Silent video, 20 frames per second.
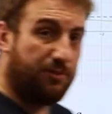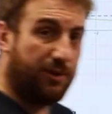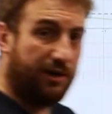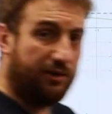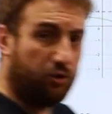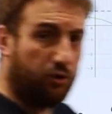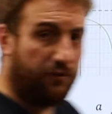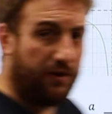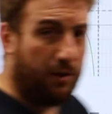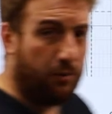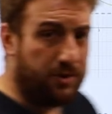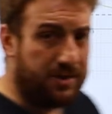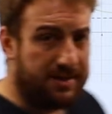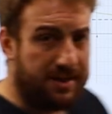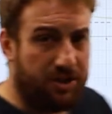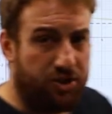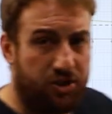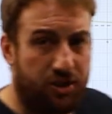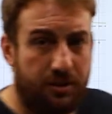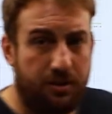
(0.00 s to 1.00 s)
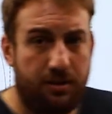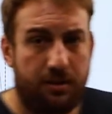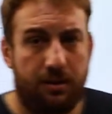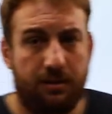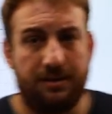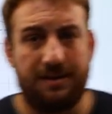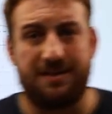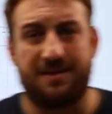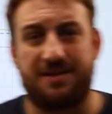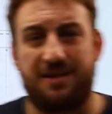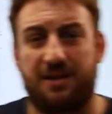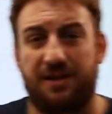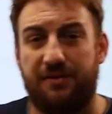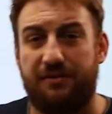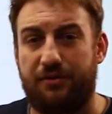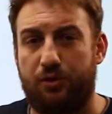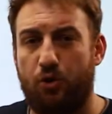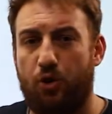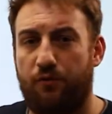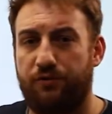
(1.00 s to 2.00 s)
part of our session. This is a
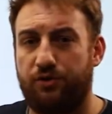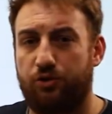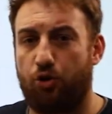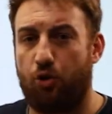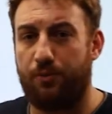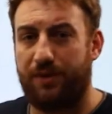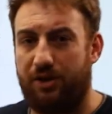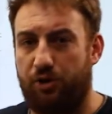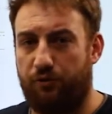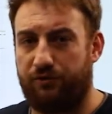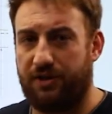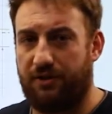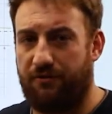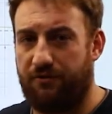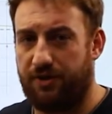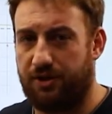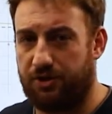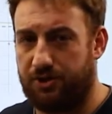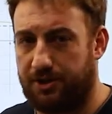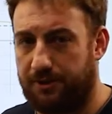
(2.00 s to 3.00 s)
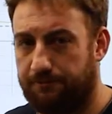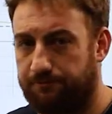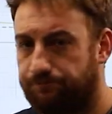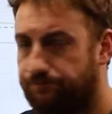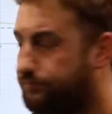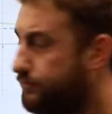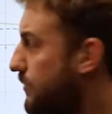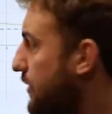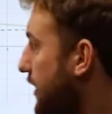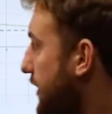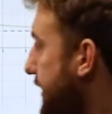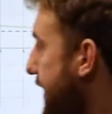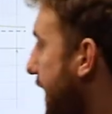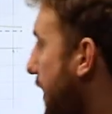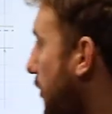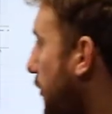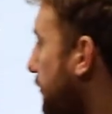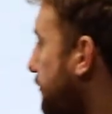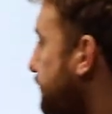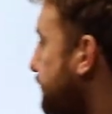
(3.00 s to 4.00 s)
review of the domain of definition.
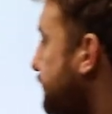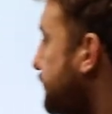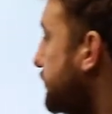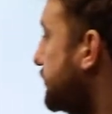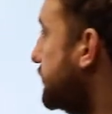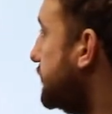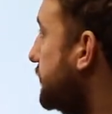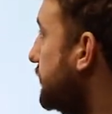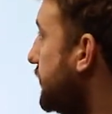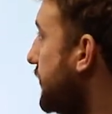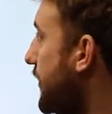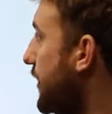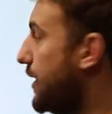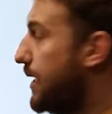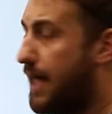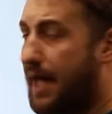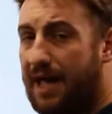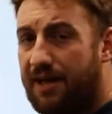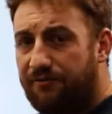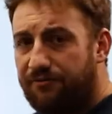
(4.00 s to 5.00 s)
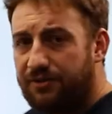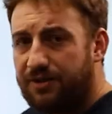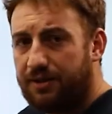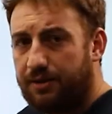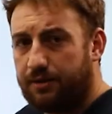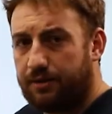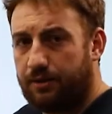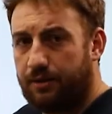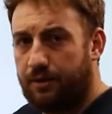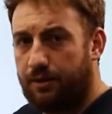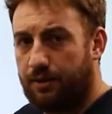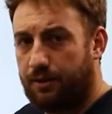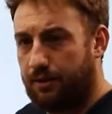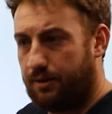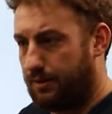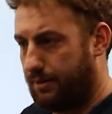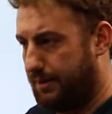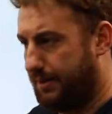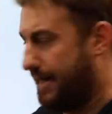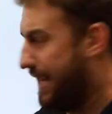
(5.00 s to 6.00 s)
Now, after
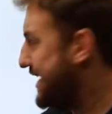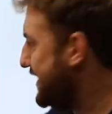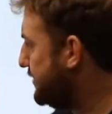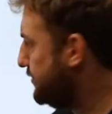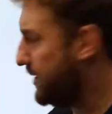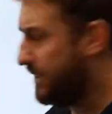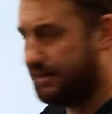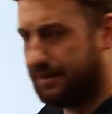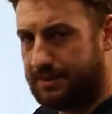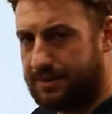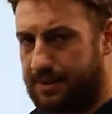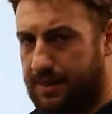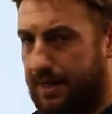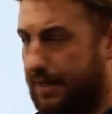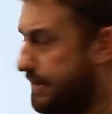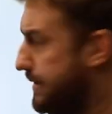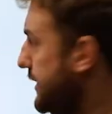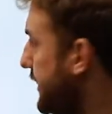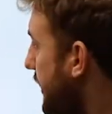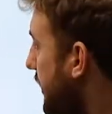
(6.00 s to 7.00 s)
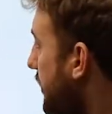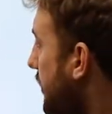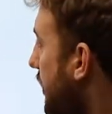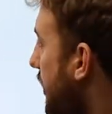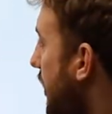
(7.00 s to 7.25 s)
grasping this idea,